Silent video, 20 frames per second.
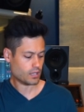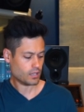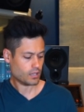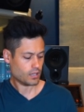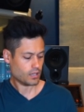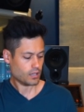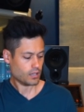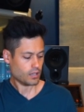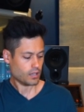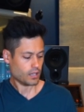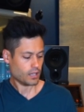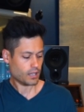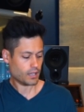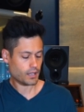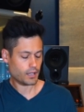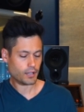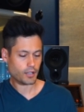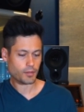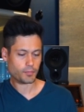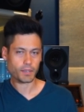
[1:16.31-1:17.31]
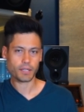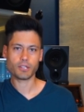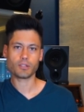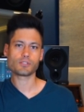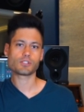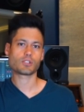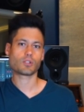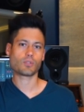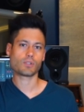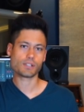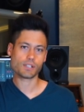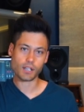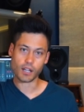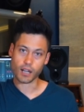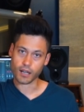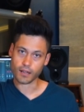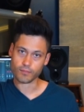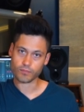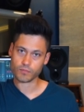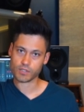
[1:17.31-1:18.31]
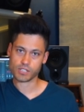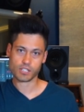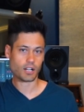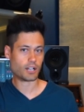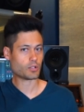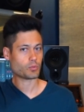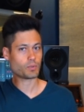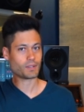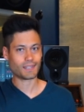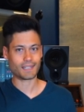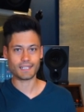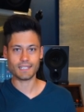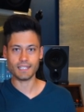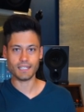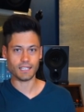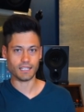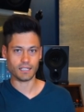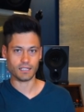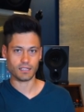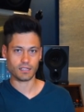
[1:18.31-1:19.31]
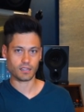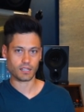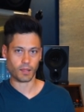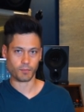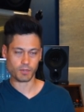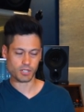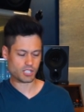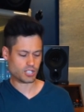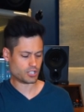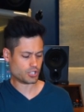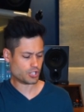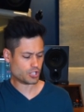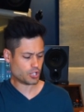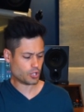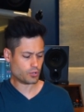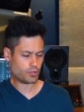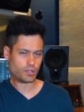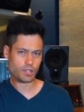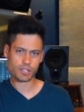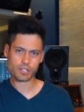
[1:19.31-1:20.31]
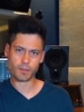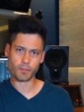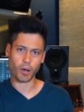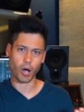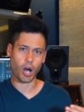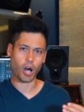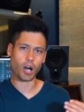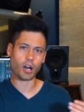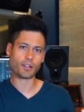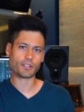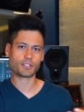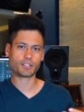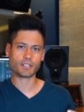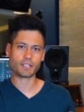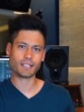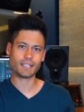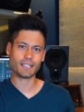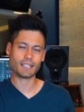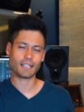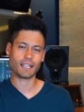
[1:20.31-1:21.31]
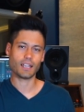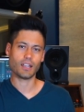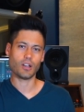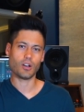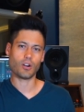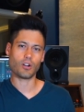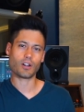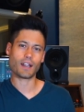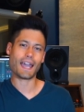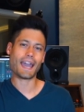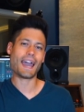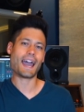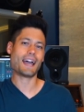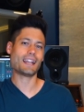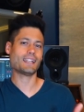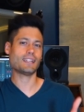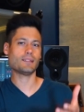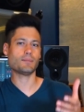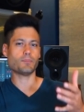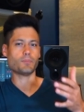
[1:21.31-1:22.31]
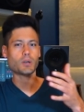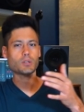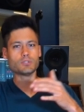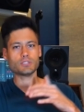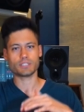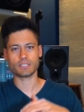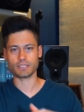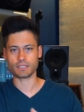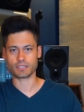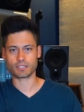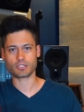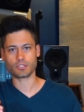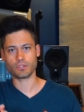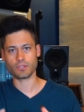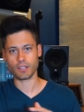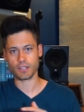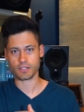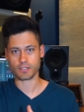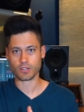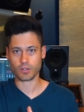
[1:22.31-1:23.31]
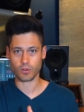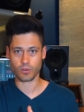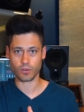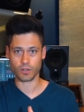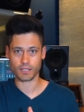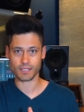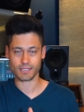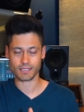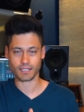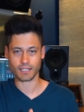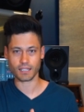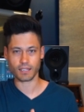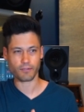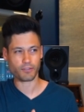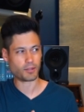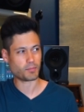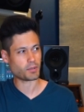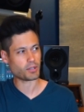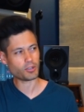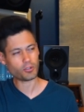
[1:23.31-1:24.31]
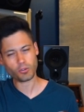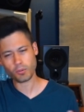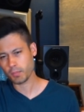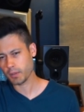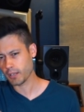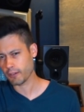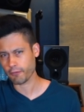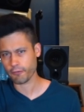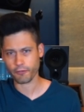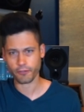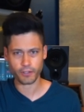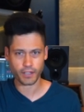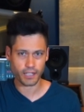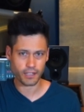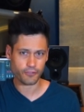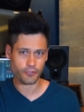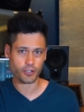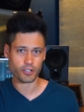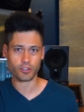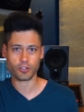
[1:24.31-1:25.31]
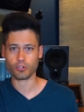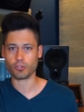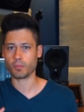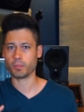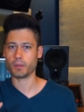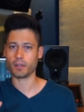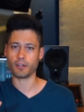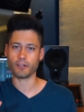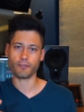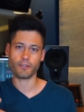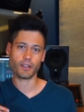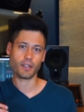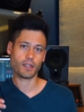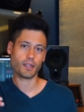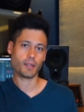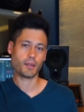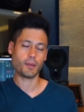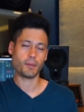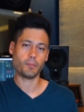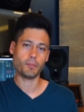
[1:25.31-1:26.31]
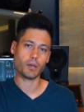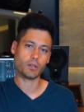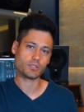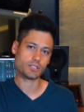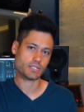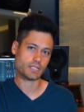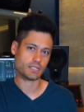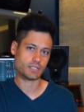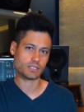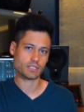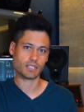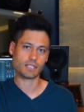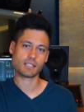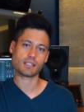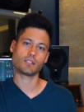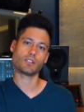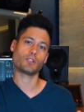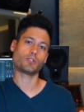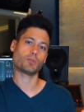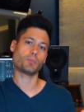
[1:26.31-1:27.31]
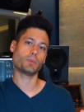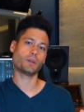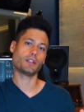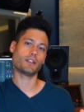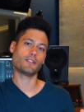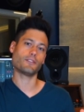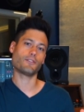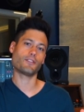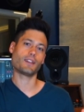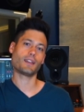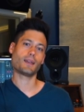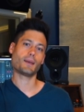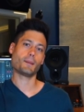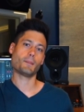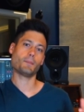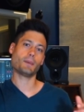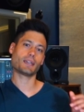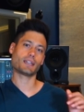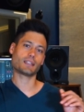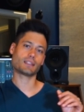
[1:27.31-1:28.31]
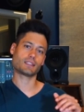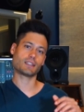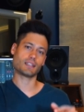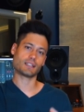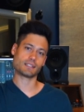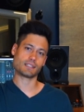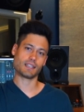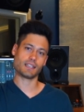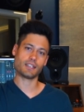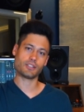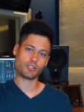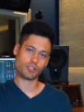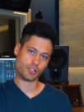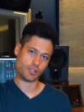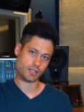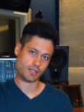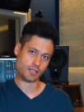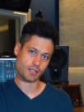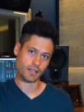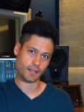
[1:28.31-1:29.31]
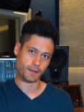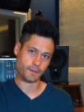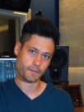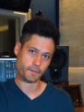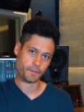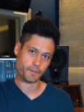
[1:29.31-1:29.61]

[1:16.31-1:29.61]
And those chords are, starting with D. I'm just going to show you some alternate or added motions to these chords to give them a little bit of flavor, a little bit of motion, just a little bit of making things interesting.